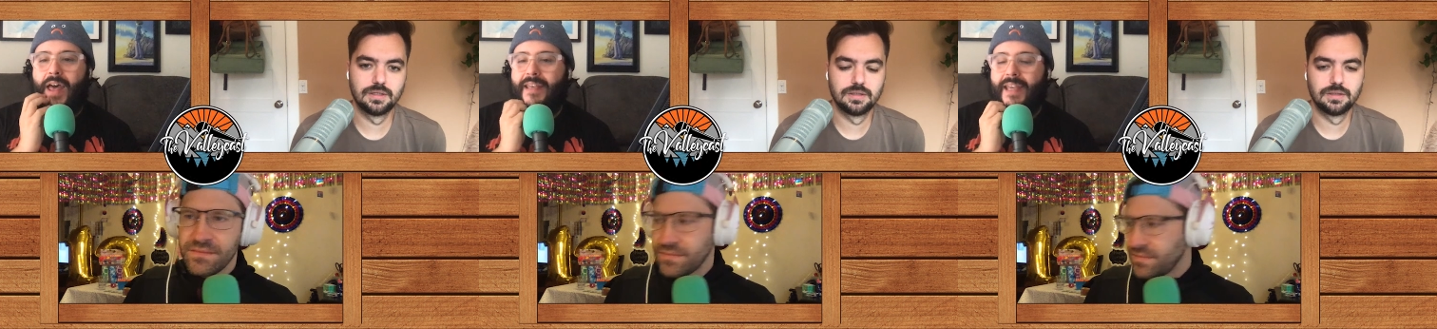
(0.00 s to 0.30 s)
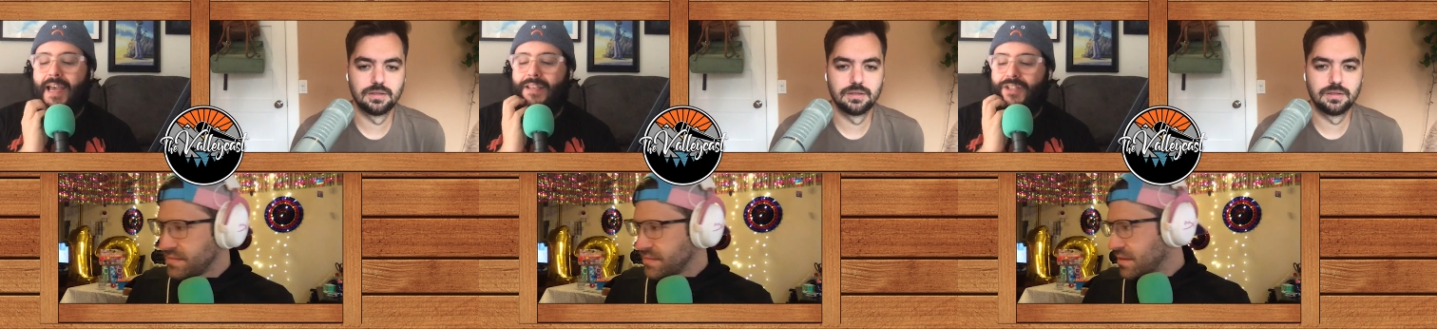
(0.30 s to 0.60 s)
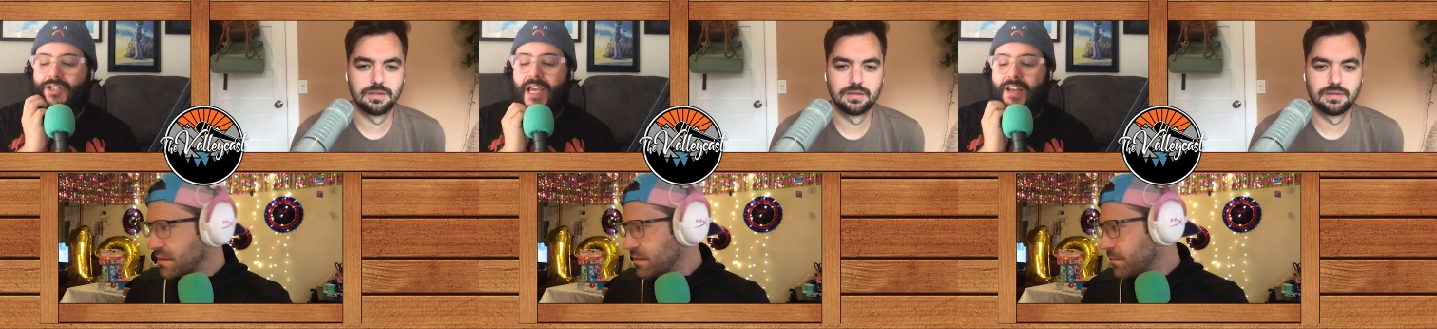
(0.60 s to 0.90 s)
Speaker 1: the
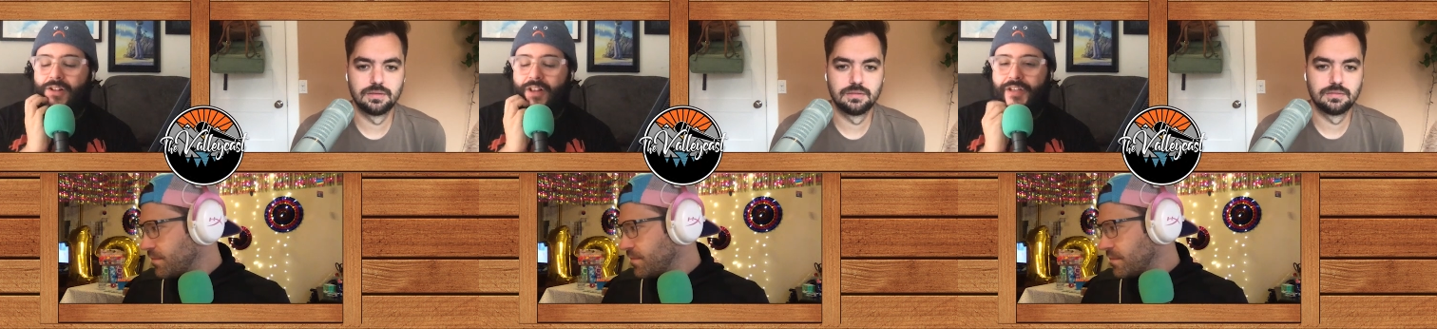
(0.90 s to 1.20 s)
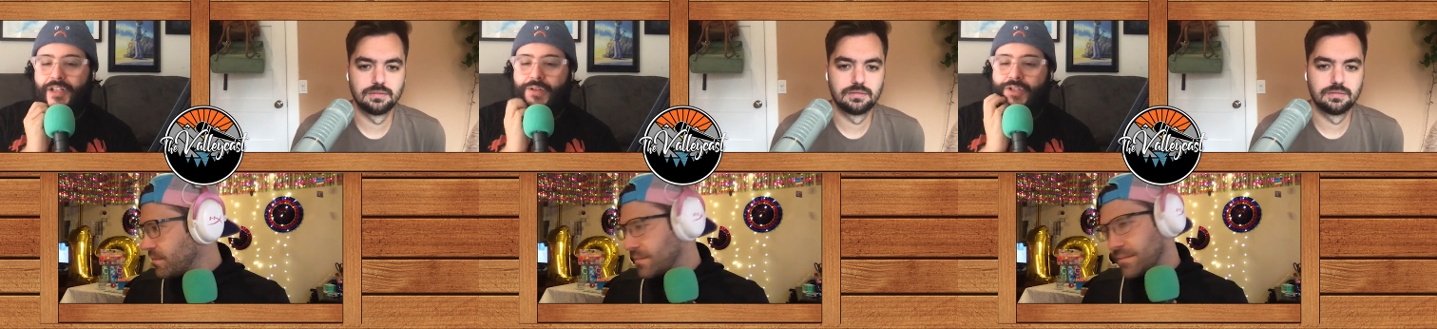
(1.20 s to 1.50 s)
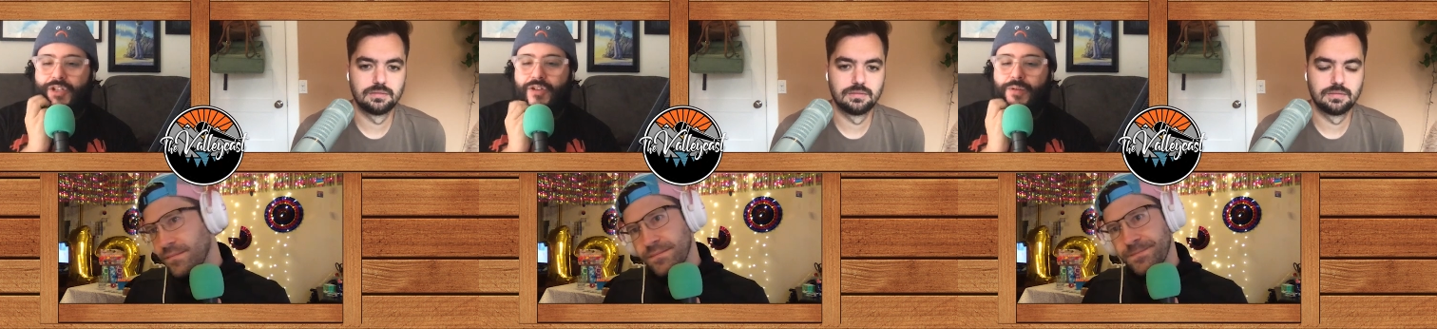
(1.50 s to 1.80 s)
Valleycast channel on
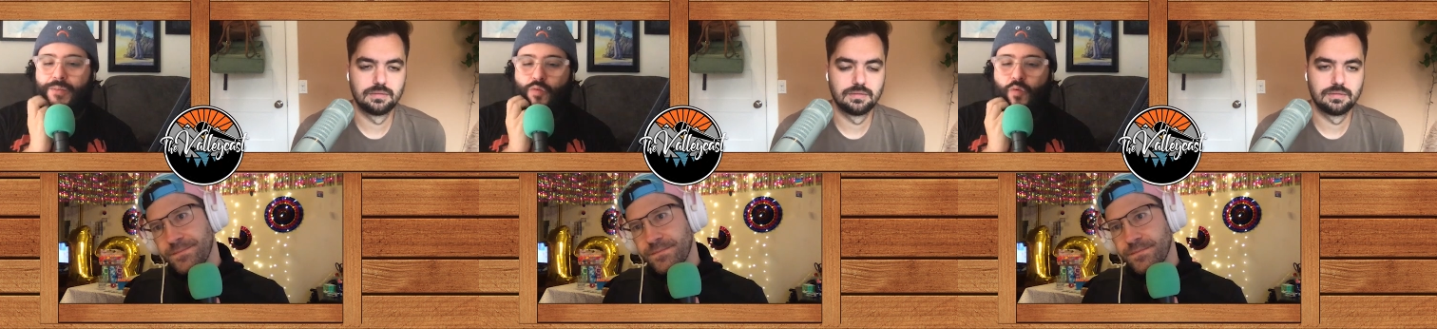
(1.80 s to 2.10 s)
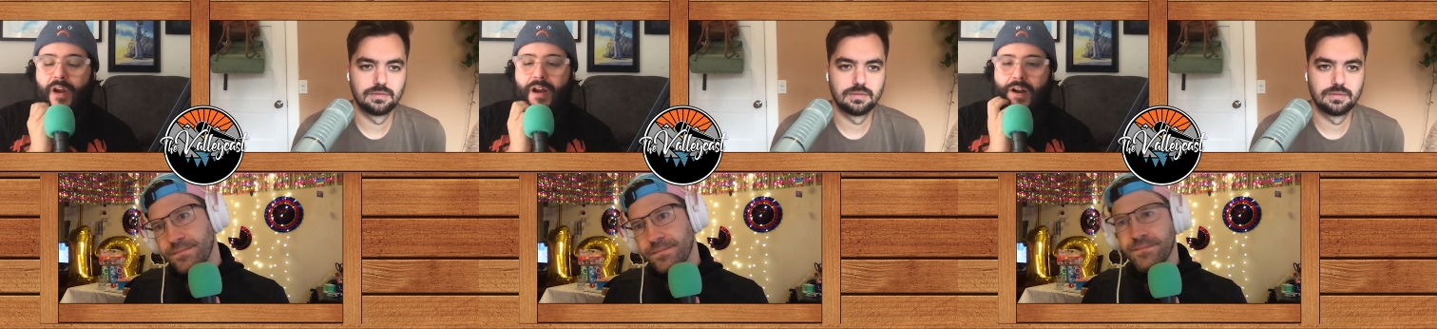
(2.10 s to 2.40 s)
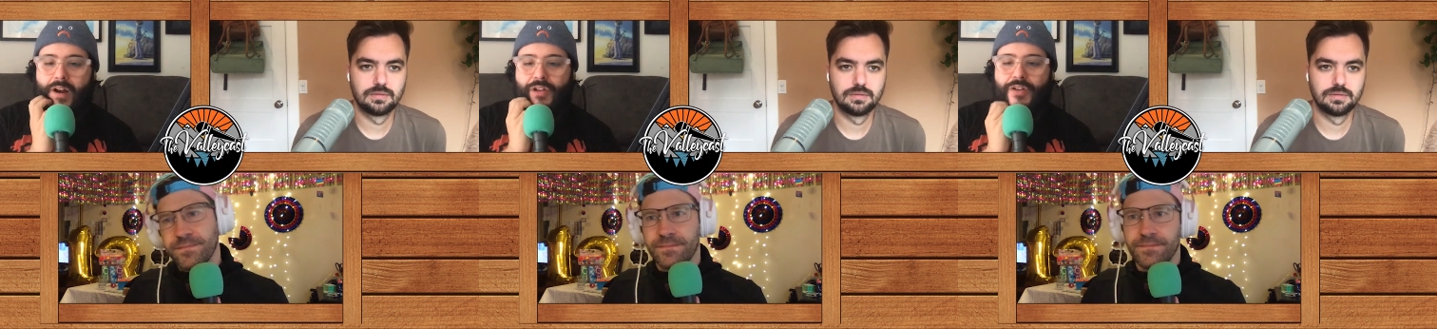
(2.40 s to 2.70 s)
YouTube,
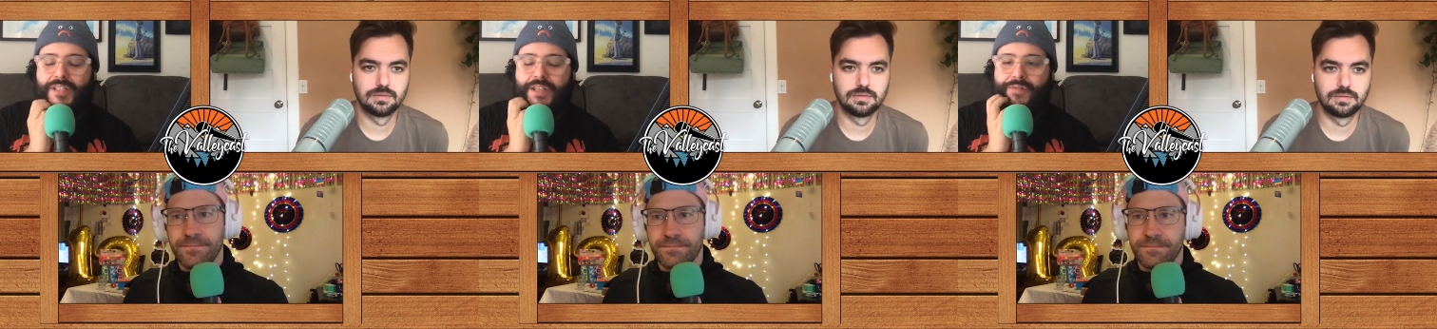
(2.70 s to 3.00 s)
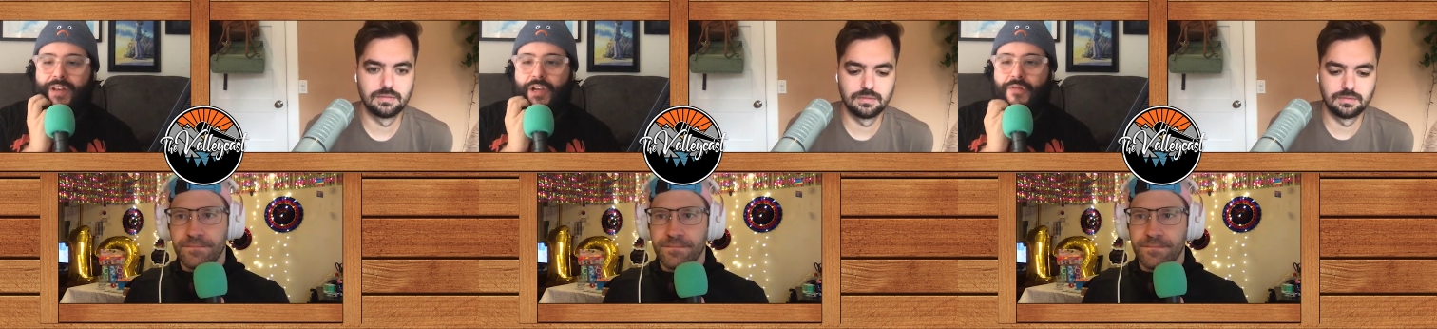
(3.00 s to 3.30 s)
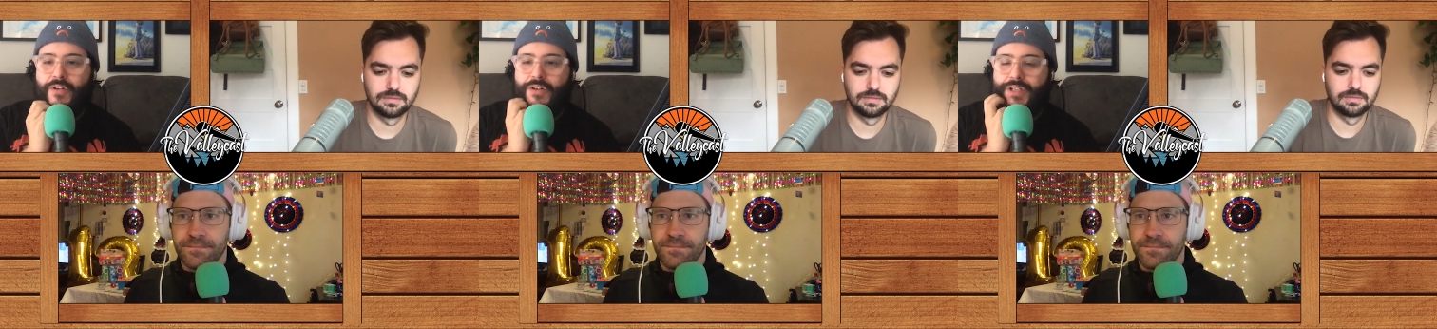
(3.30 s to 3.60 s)
where you can see
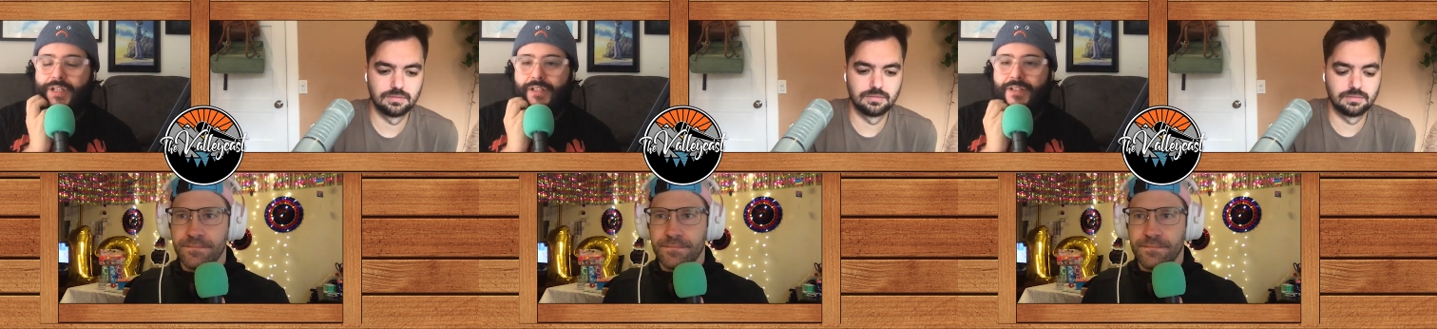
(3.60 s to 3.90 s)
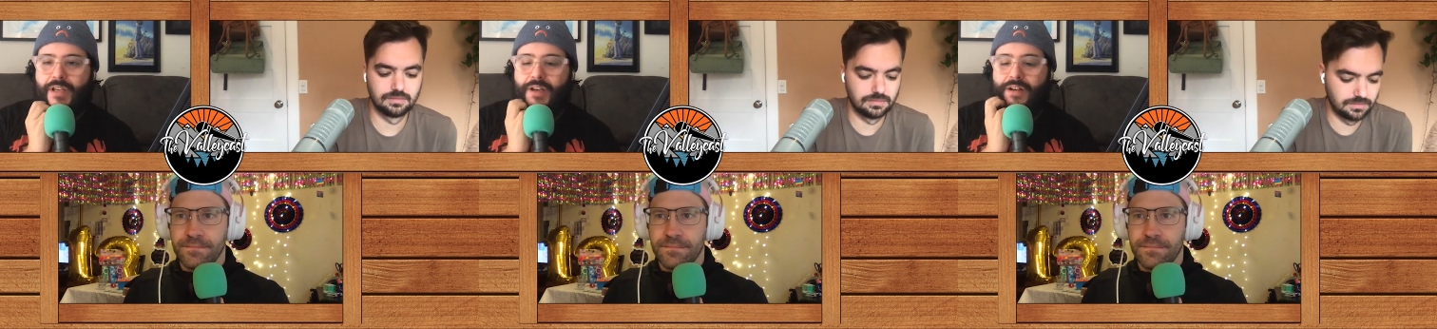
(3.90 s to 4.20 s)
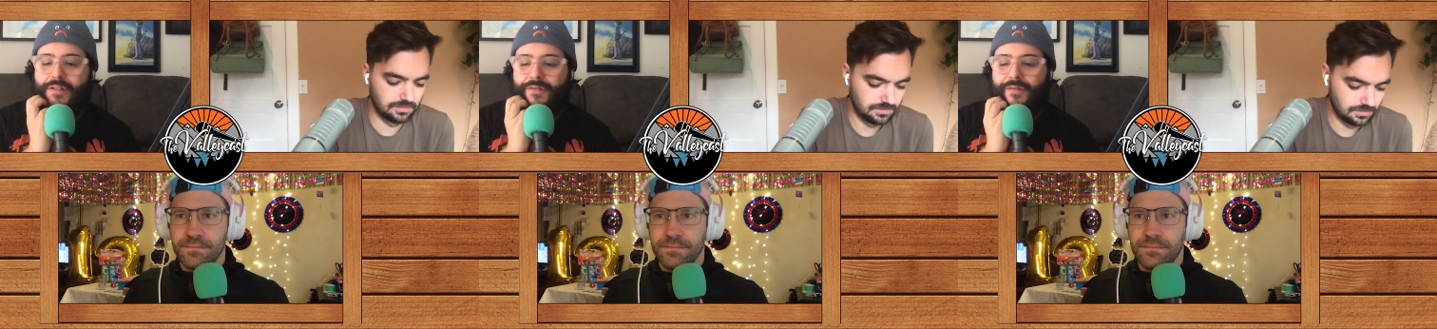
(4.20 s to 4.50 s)
video versions
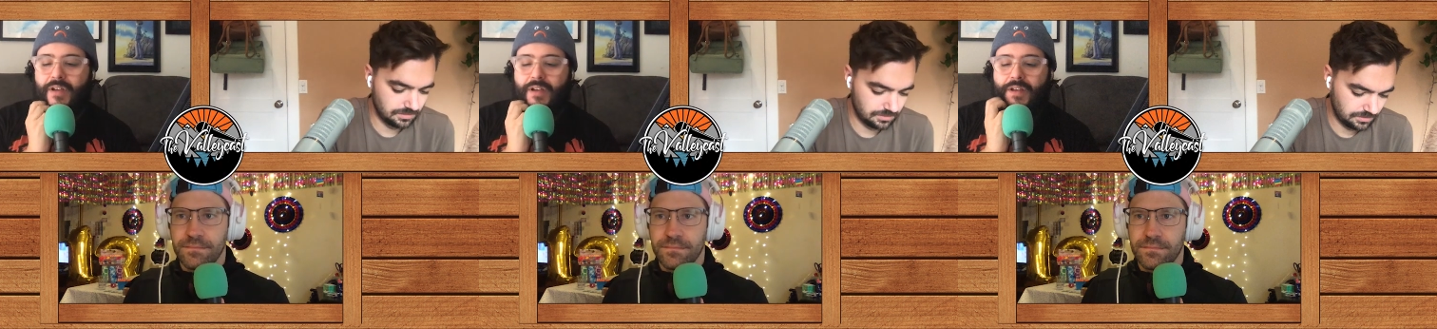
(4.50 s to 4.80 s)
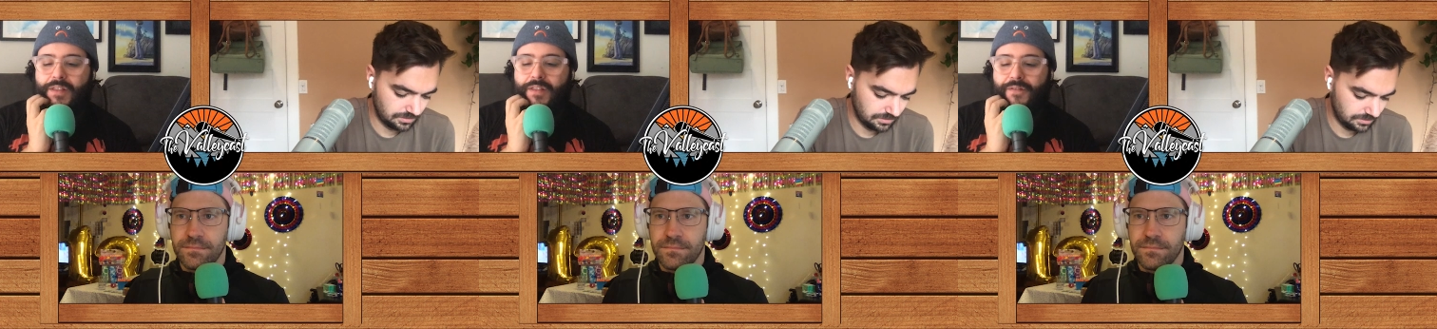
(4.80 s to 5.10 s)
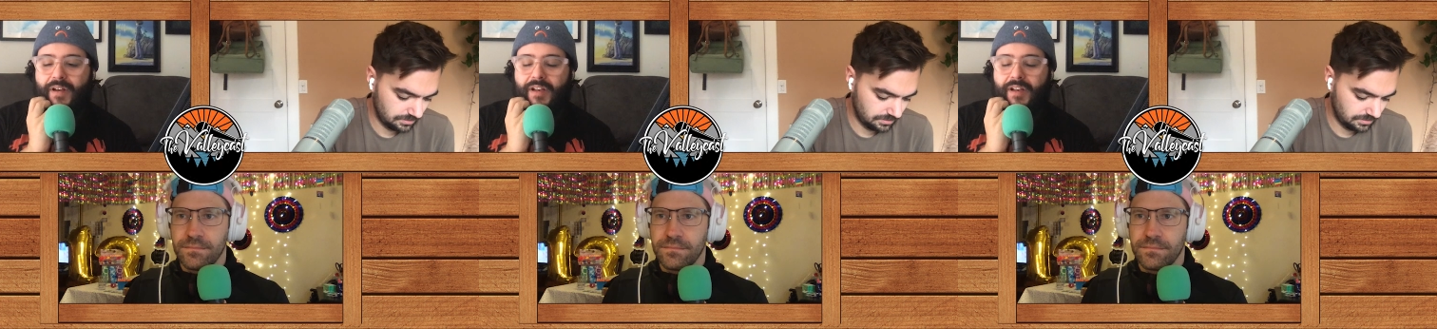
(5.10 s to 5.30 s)
of The